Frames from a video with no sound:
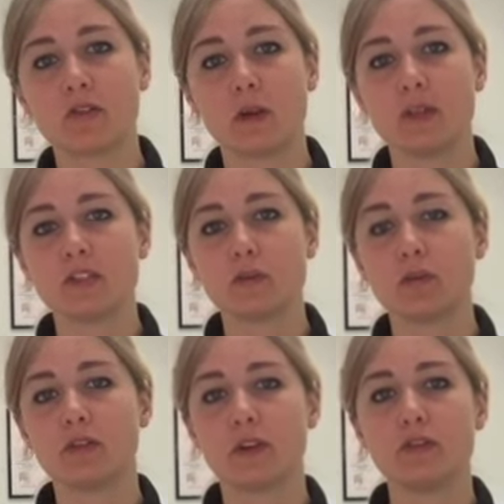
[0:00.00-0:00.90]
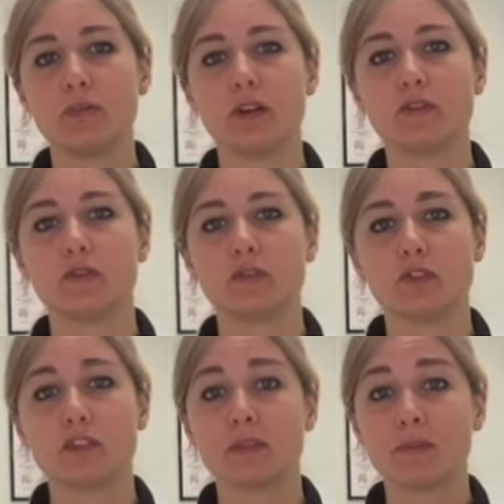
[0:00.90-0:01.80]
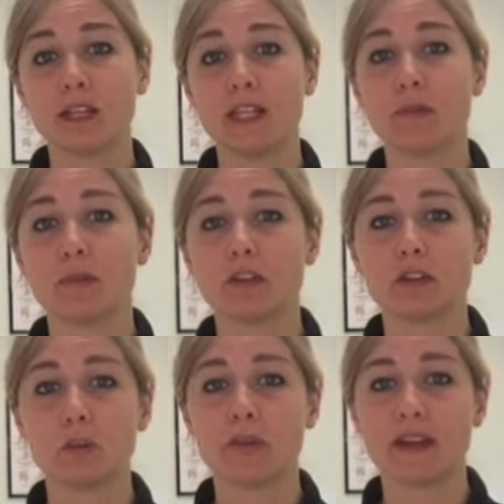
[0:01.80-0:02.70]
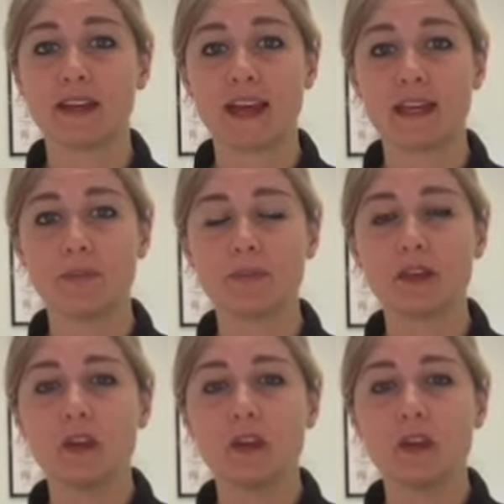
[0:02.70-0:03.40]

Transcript: flow into all of those muscles just to keep them at the top of their game.